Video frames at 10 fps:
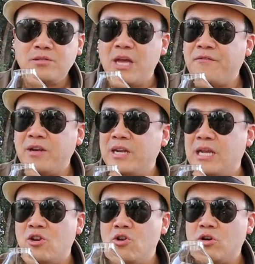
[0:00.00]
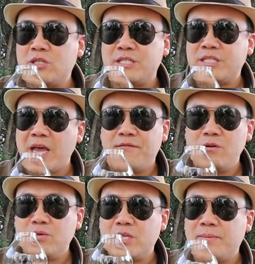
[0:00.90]
definitely not a savory
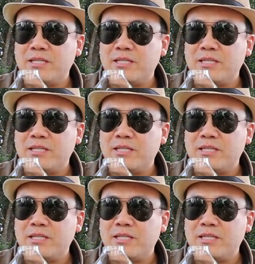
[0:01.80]
whiskey,